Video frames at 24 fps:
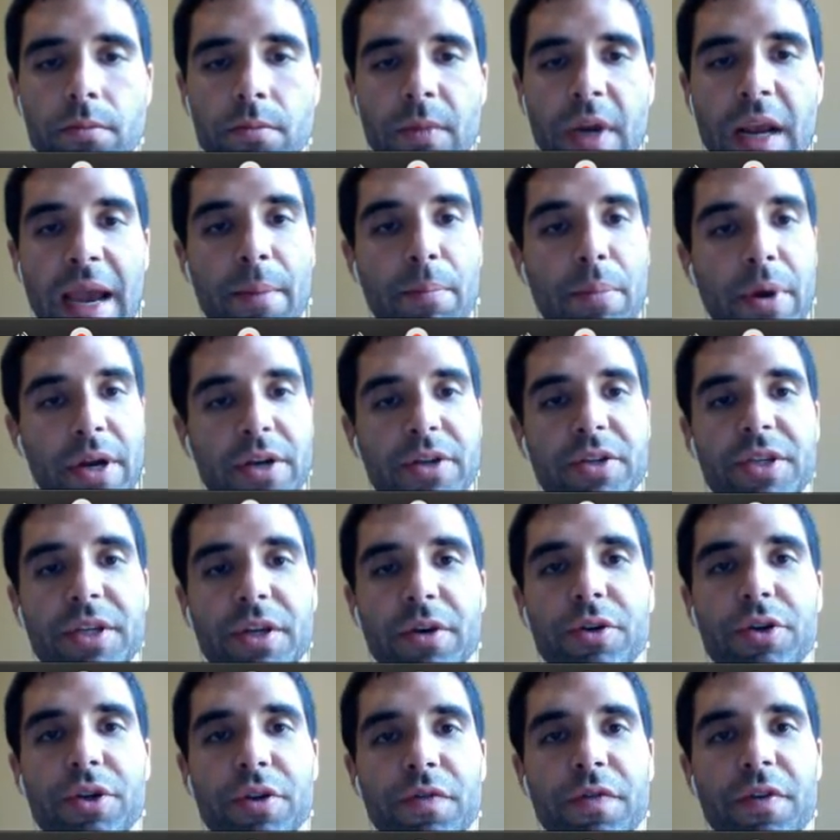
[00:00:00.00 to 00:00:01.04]
But it
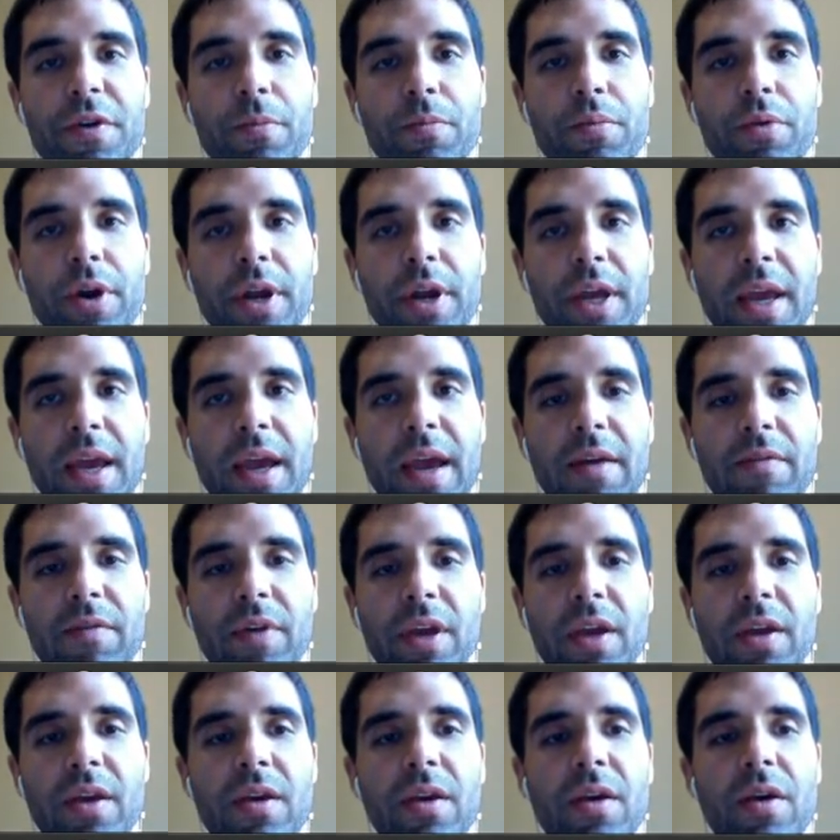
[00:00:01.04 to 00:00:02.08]
still should feel pretty heavy.
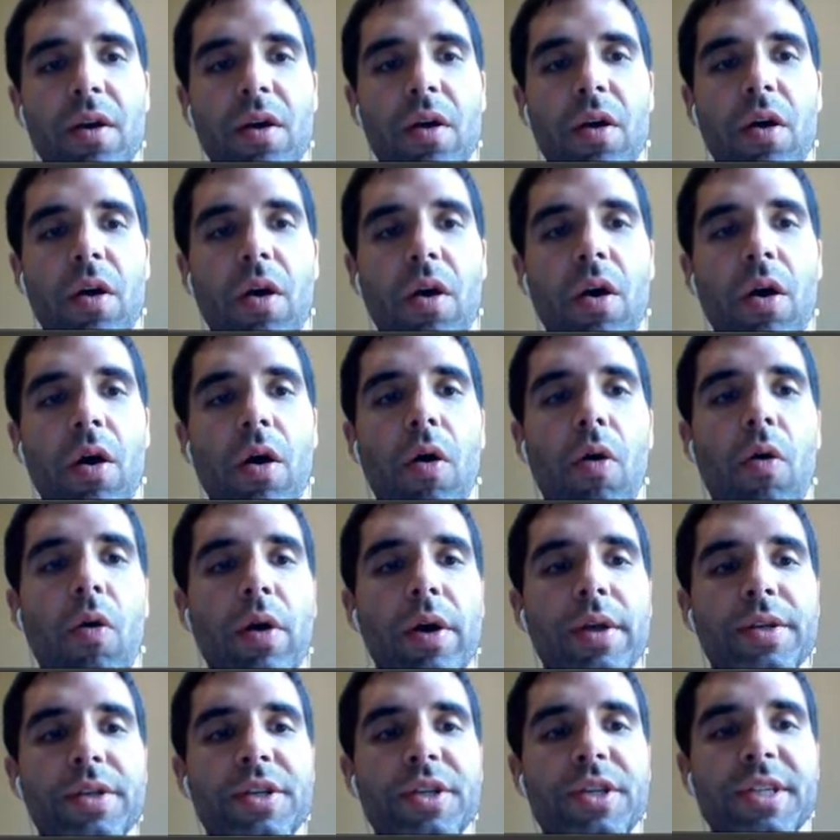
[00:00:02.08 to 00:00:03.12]

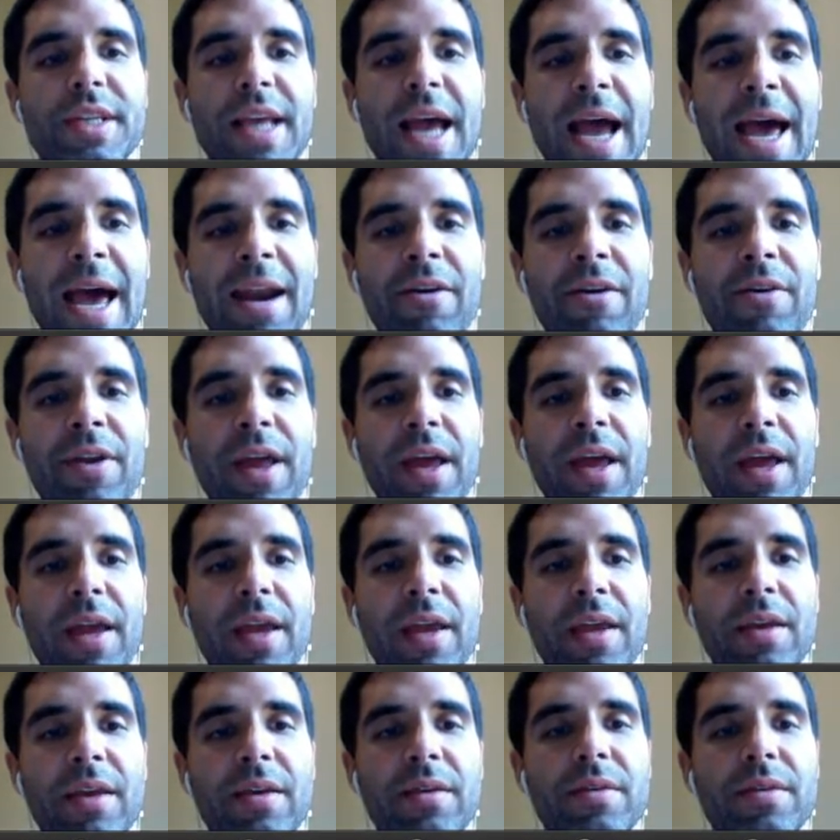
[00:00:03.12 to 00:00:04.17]
On
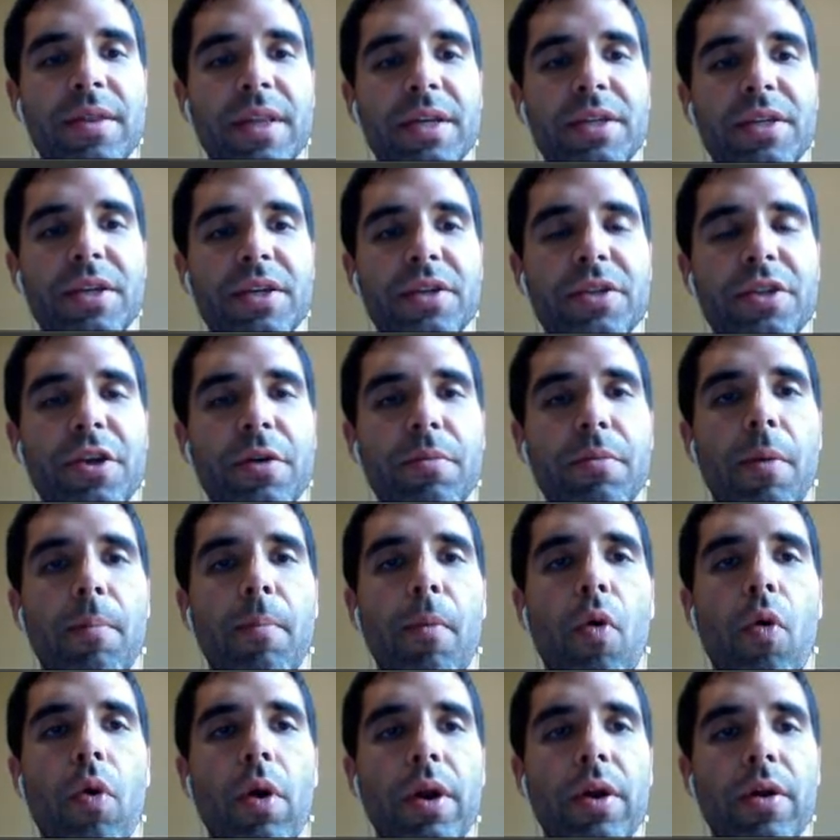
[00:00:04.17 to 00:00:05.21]
Saturday, this is the
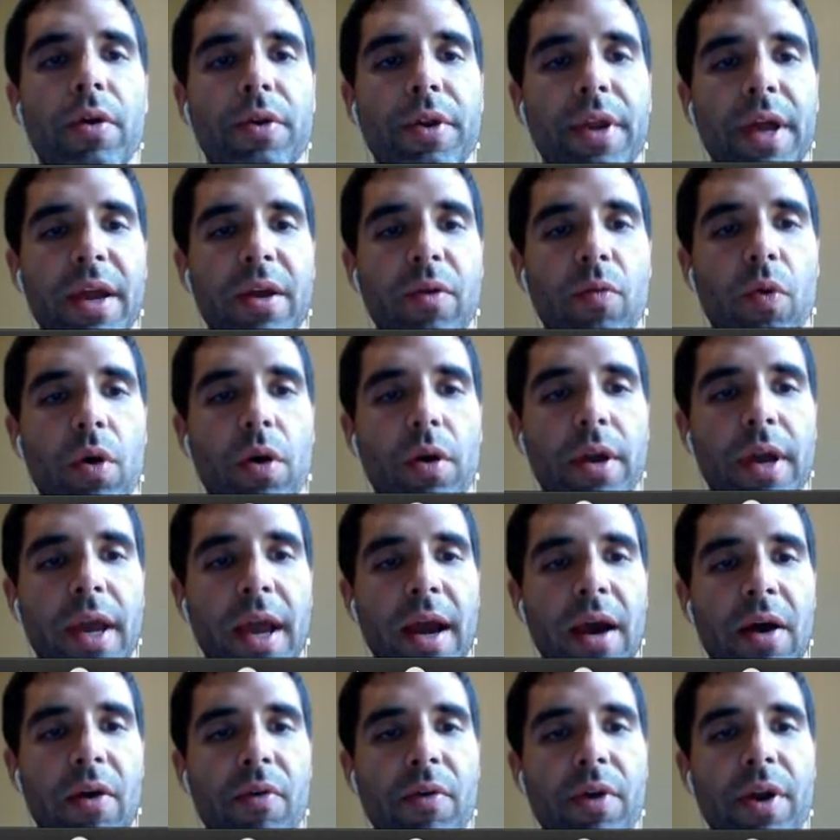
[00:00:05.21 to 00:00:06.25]
Memorial Day
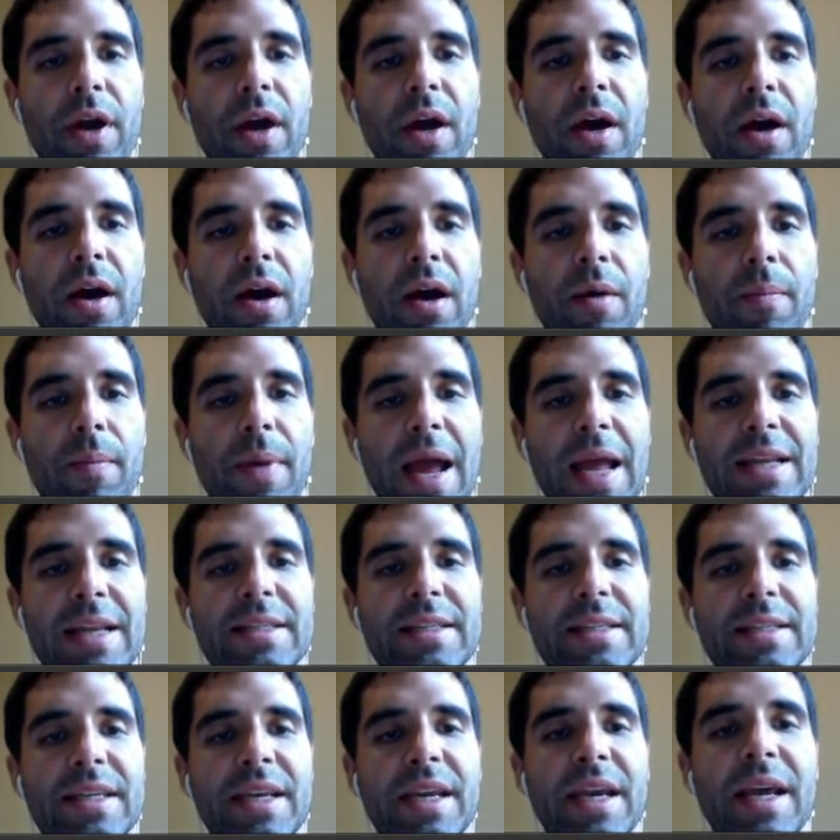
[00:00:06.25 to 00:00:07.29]
workout. At
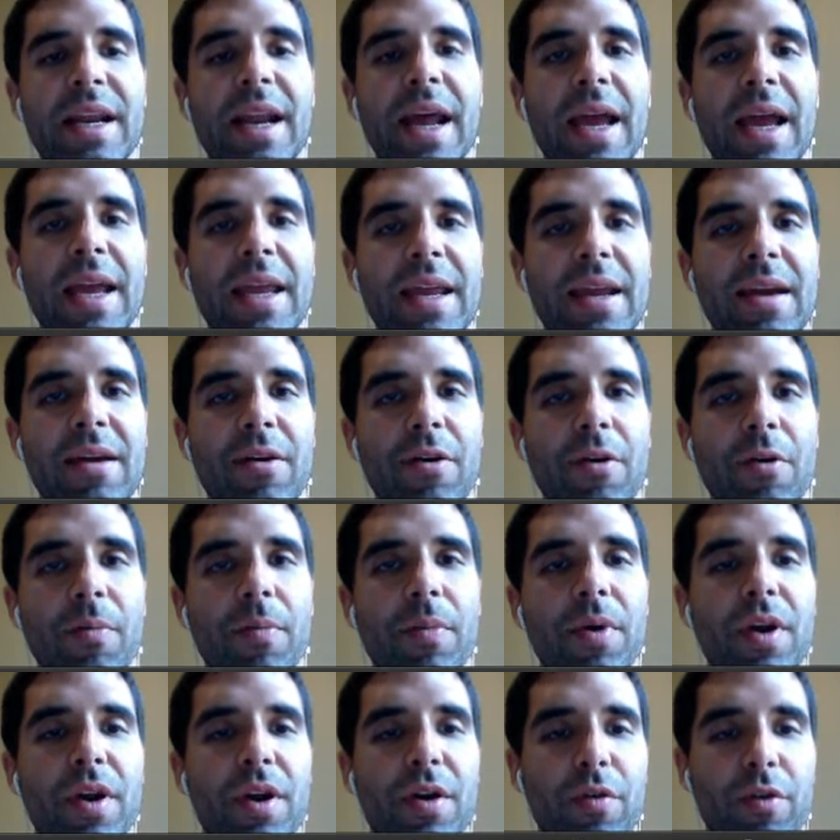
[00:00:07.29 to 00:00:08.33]
10 a.m.,
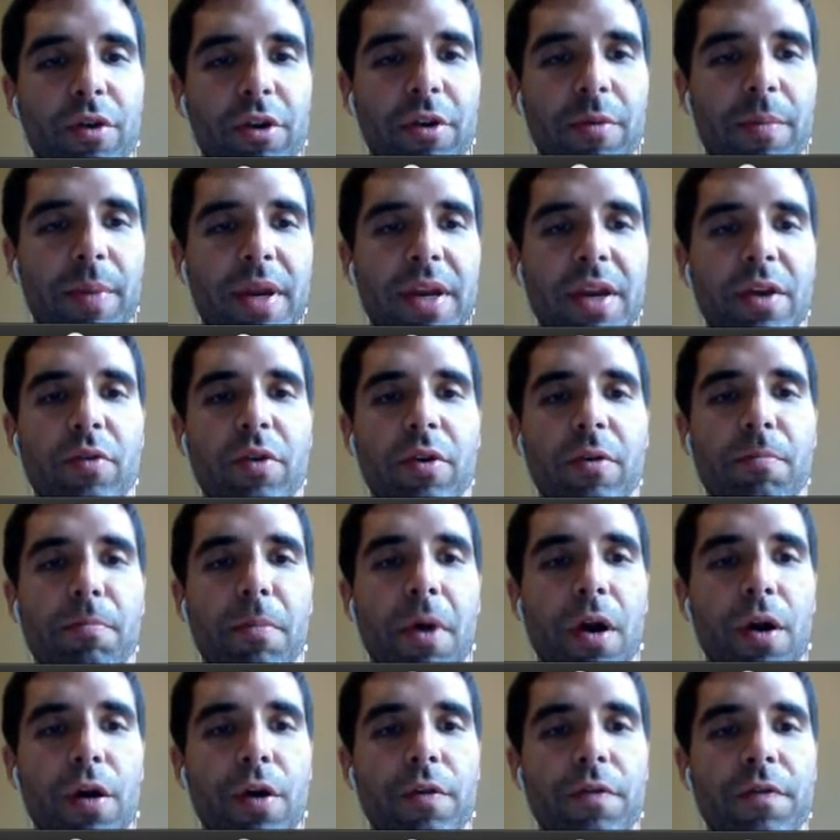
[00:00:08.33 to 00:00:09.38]
we're going to be doing
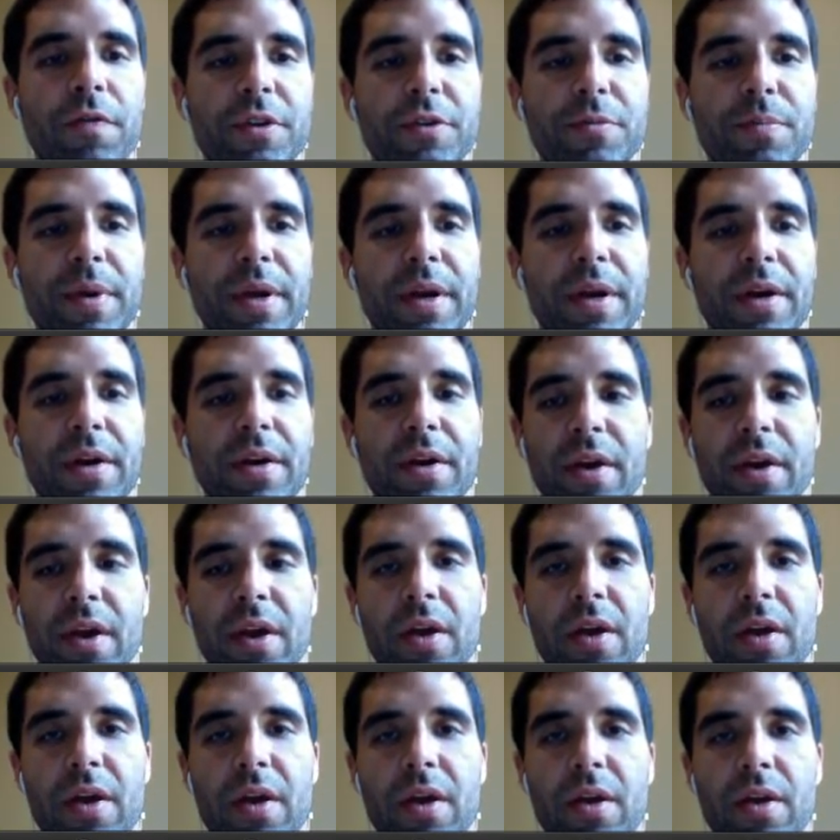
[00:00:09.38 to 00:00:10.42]
Murph. It's been a
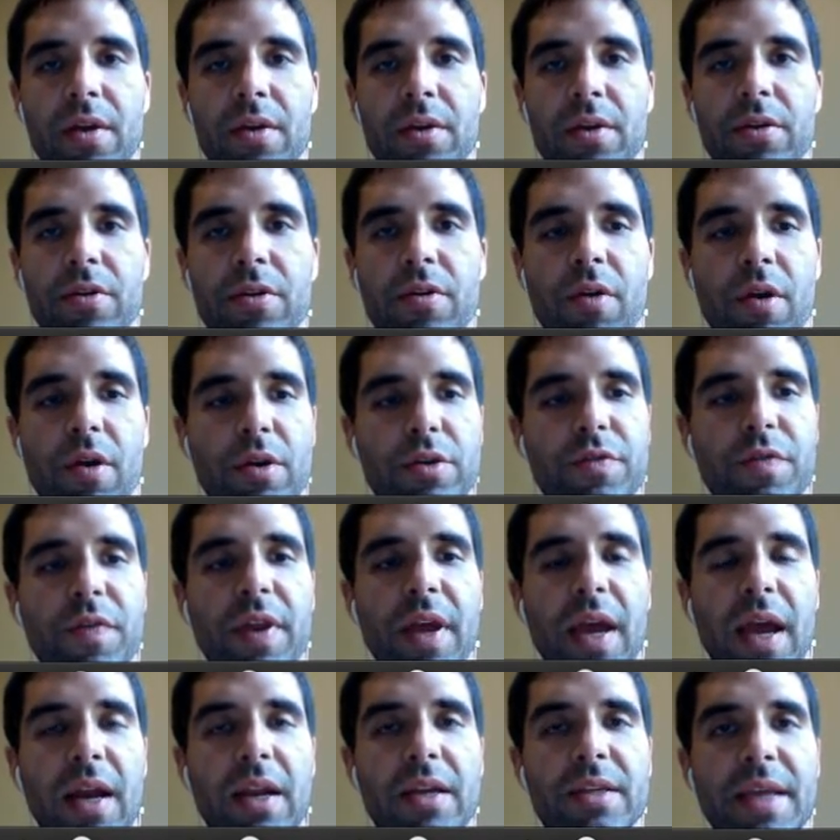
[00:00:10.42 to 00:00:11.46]
CrossFit
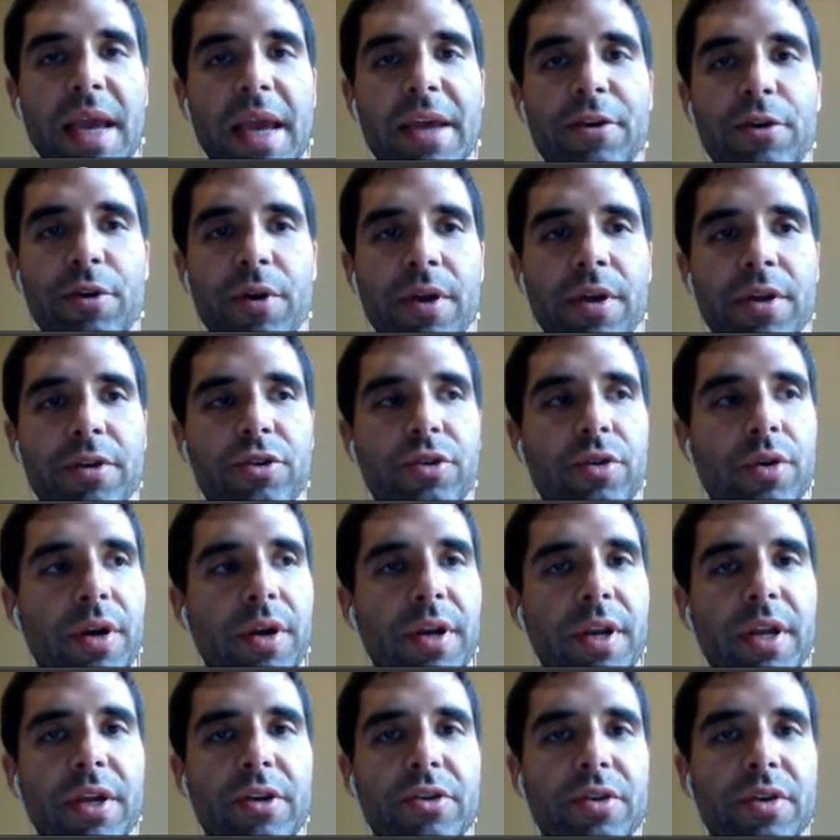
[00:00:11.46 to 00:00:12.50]
Alexandria
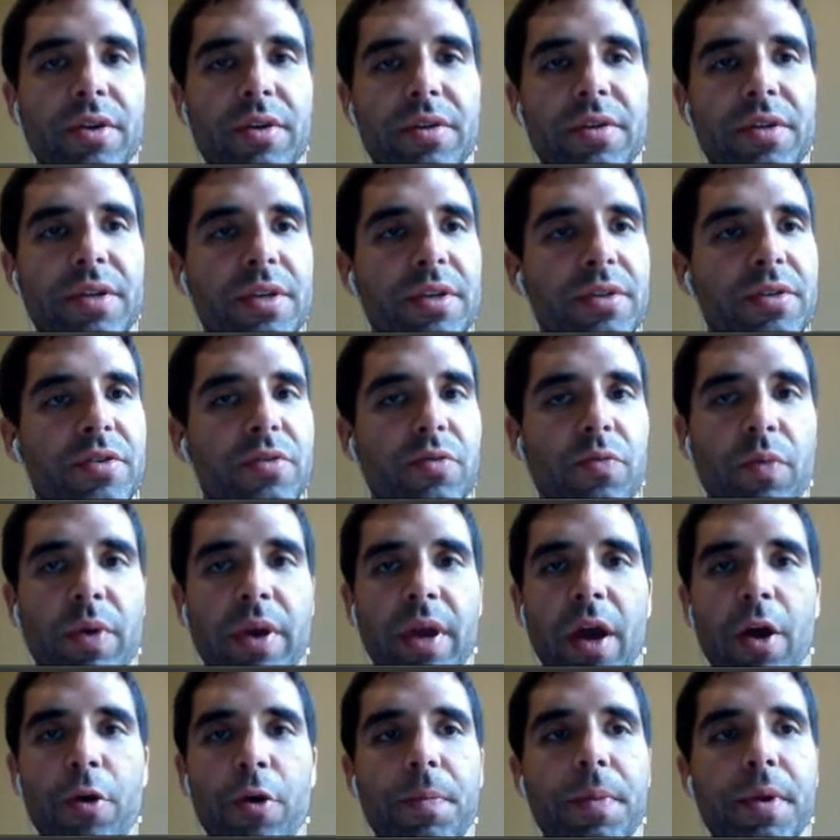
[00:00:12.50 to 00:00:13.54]
tradition since we
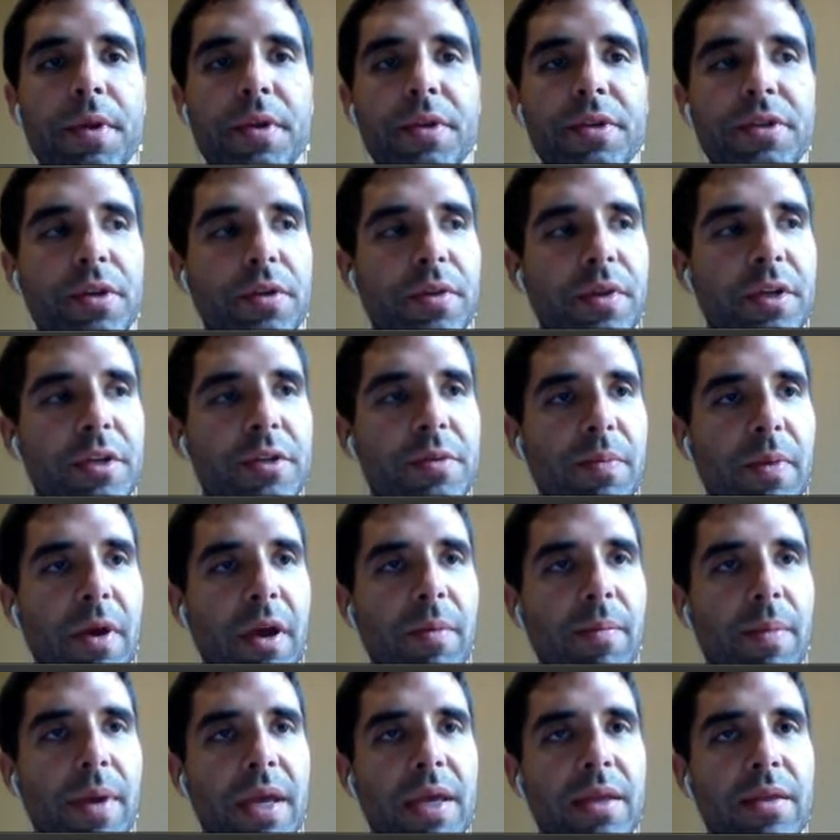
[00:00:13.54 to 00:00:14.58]
opened, so this may
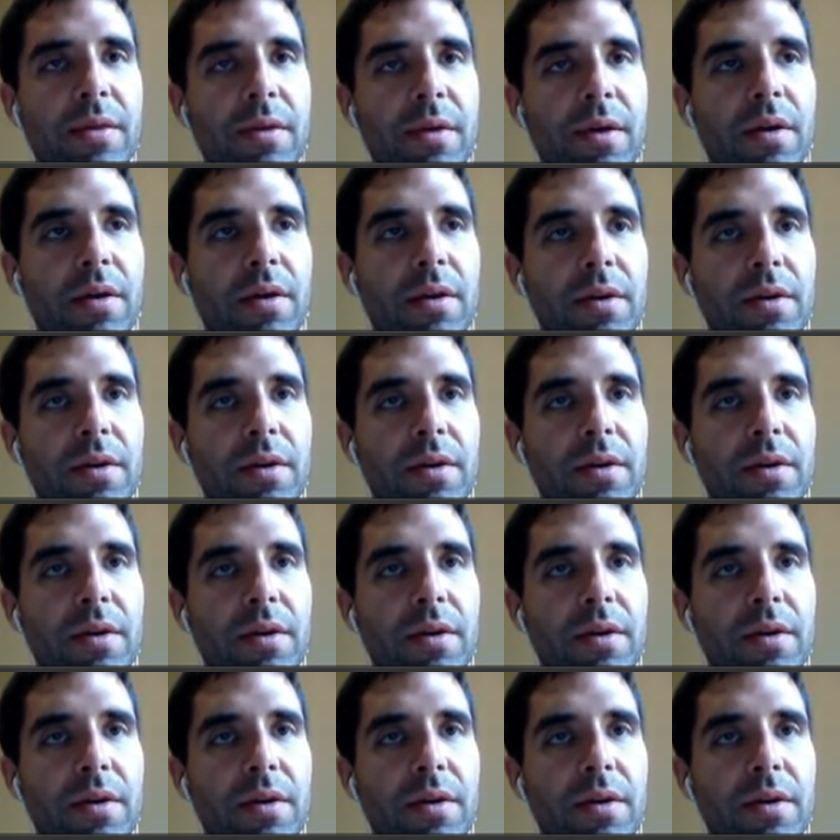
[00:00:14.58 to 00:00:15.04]
be the